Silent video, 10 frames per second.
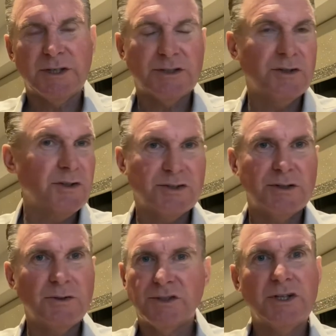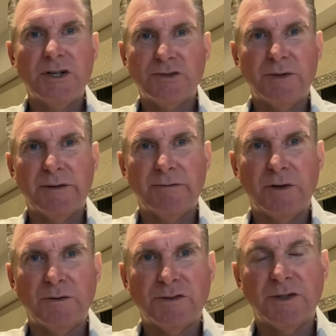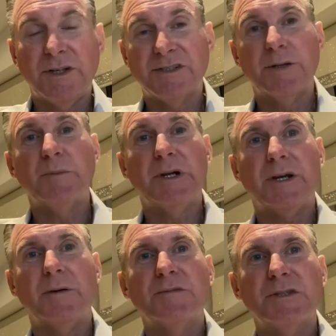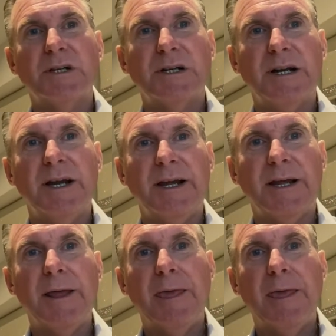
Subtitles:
There's no surgery involved. So you simply come to the clinic.